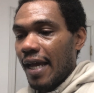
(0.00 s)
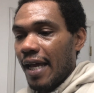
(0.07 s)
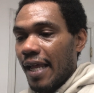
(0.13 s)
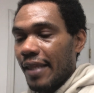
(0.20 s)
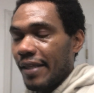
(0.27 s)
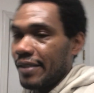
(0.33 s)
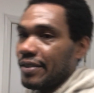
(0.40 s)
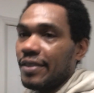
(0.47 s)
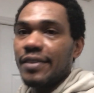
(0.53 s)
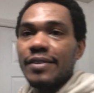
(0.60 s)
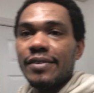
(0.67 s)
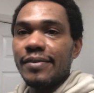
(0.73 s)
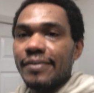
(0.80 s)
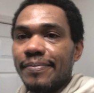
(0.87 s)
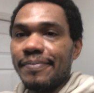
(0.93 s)
this,
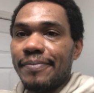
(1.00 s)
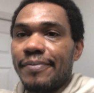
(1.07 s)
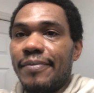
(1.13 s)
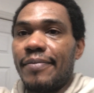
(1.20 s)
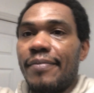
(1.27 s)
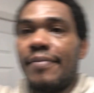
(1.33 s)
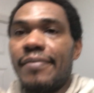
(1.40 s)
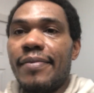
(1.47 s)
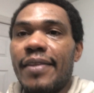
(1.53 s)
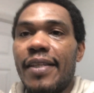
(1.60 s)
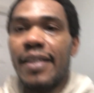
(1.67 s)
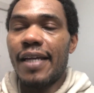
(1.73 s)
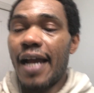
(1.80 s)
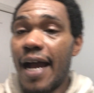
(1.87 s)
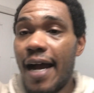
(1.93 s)

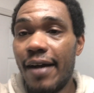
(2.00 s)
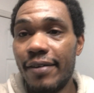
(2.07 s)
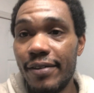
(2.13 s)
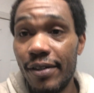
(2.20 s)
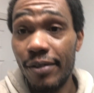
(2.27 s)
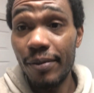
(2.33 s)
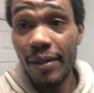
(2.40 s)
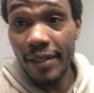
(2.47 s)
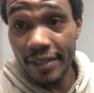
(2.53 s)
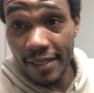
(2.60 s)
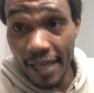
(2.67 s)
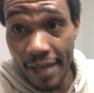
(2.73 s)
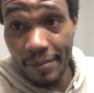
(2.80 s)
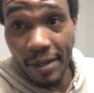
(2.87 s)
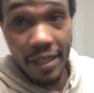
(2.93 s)
I don't know what his
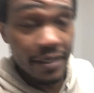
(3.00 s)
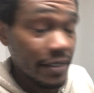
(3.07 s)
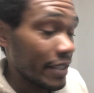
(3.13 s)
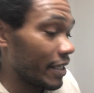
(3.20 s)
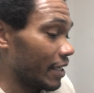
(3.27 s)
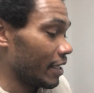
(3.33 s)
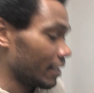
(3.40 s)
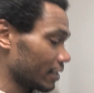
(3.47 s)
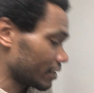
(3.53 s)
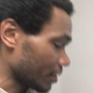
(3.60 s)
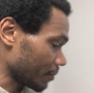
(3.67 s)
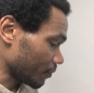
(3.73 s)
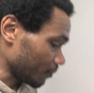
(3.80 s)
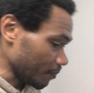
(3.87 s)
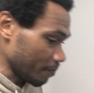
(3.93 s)
name is,
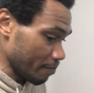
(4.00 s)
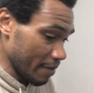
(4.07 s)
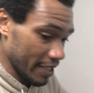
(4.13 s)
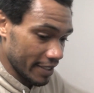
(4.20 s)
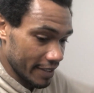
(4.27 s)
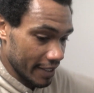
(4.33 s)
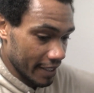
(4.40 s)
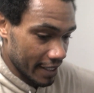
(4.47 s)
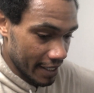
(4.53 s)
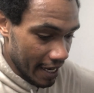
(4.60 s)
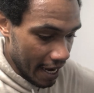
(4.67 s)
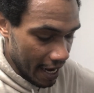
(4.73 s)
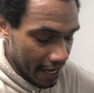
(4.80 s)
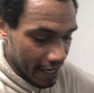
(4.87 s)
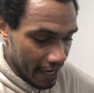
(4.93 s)
some mystic
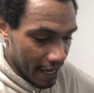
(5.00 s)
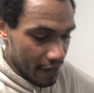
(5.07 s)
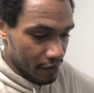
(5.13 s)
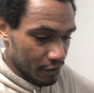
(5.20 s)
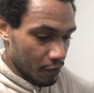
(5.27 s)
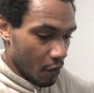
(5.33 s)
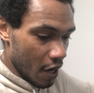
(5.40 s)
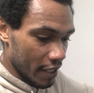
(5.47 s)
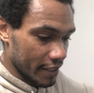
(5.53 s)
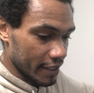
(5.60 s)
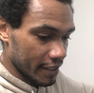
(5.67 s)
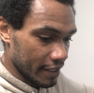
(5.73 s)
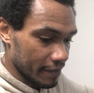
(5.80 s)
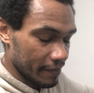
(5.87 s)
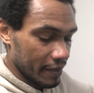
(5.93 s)
guy, I was watching
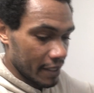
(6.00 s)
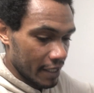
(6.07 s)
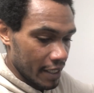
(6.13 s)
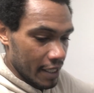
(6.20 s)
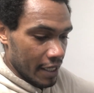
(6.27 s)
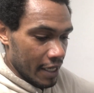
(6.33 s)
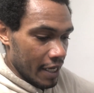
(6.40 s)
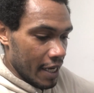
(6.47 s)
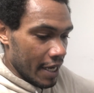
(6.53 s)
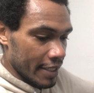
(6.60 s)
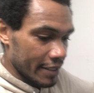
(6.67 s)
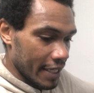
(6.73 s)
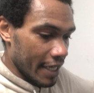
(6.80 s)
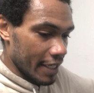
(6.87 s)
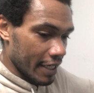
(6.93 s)
him. I
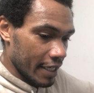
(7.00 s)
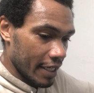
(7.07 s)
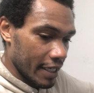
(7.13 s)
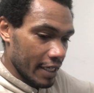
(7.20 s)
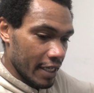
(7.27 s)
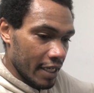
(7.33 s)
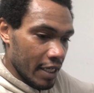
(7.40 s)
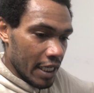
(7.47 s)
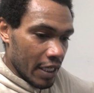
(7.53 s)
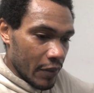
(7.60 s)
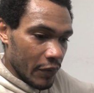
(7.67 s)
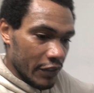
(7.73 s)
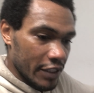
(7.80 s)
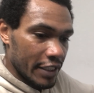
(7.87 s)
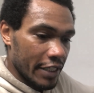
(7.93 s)
said,
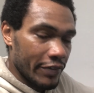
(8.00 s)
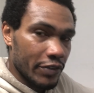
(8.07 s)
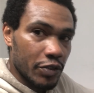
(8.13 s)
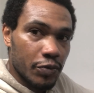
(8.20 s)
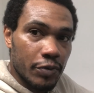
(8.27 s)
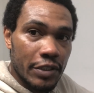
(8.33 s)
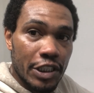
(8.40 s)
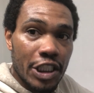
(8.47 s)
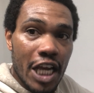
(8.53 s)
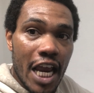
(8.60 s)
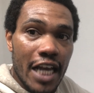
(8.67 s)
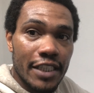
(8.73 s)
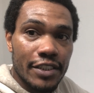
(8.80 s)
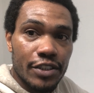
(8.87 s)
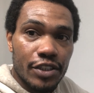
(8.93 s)
what's the difference between
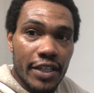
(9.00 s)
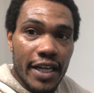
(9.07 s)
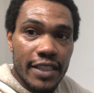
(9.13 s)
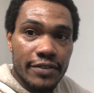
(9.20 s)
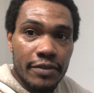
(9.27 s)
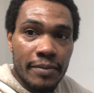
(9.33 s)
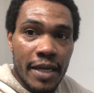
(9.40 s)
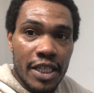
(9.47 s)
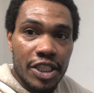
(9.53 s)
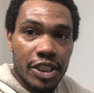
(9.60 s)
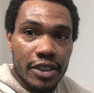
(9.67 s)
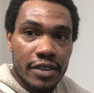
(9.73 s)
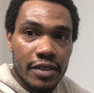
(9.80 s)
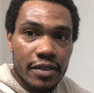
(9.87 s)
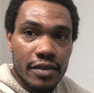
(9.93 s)
change and transformation,
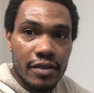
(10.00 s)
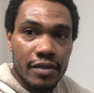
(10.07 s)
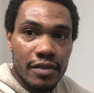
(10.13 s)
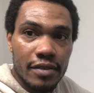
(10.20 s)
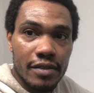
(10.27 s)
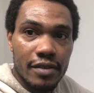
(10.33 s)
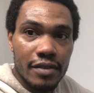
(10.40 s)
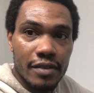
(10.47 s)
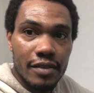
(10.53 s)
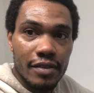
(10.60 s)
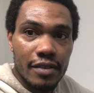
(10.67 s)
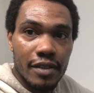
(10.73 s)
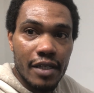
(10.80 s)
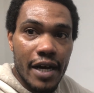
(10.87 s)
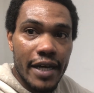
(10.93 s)

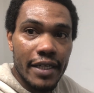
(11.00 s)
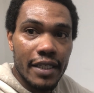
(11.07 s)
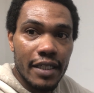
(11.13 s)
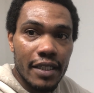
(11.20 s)
right?